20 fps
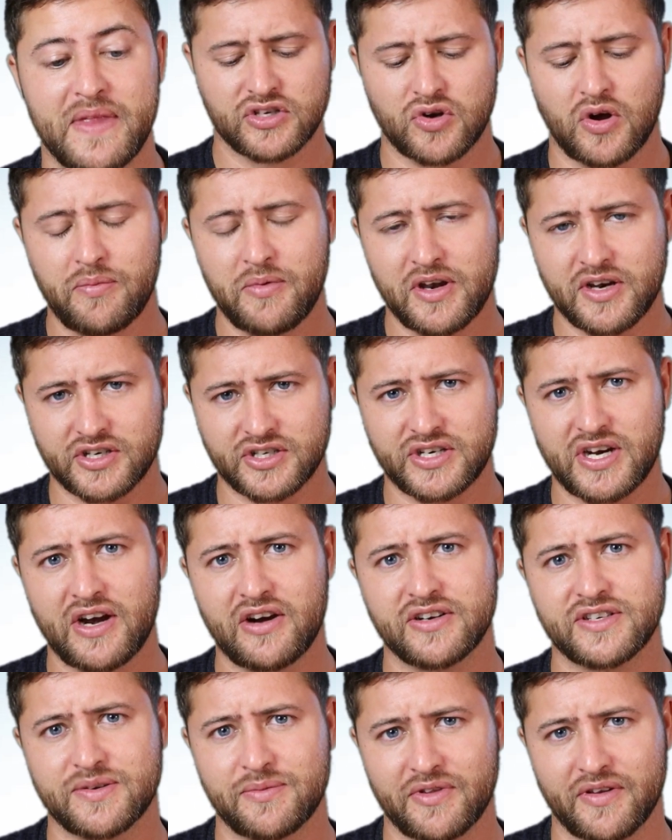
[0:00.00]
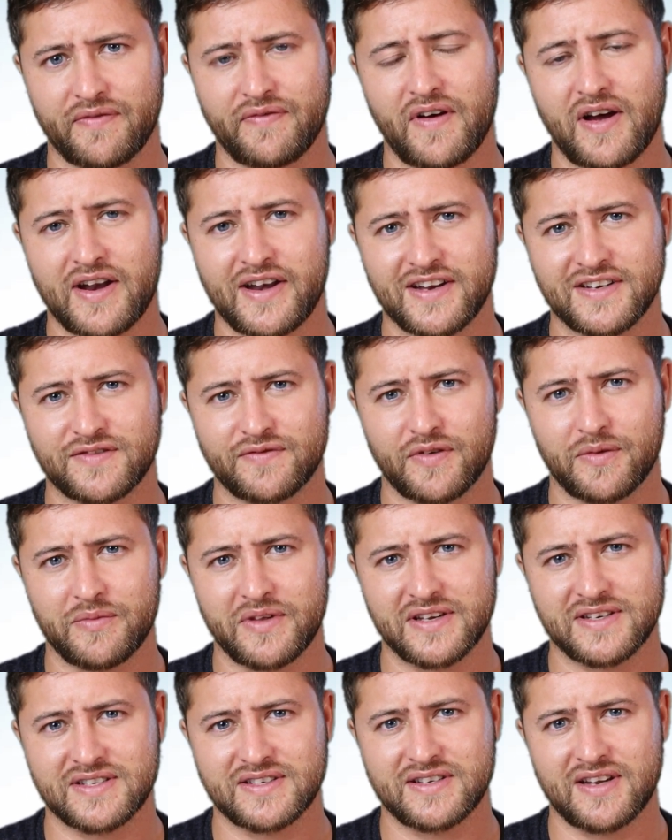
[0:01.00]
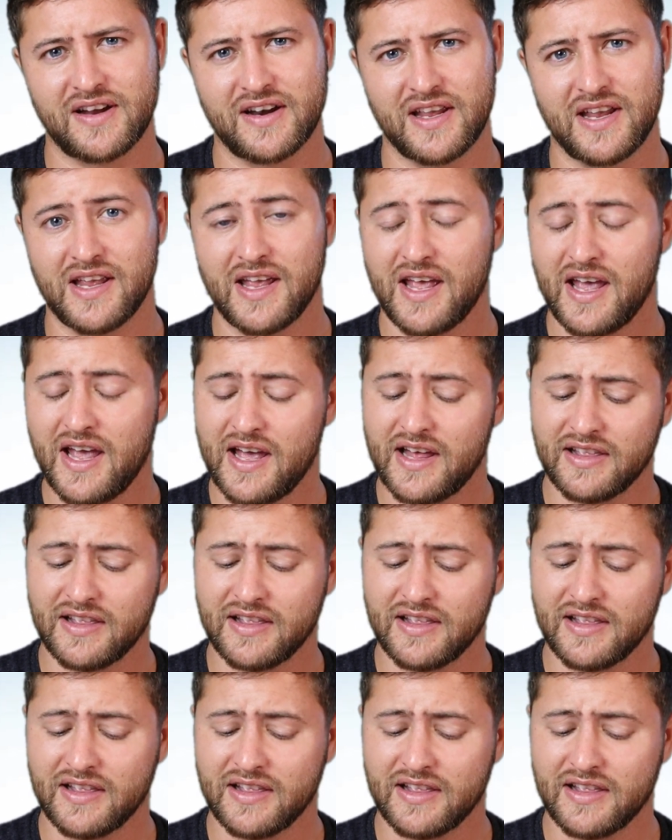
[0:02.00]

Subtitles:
So I'm going to share some of the findings from this study.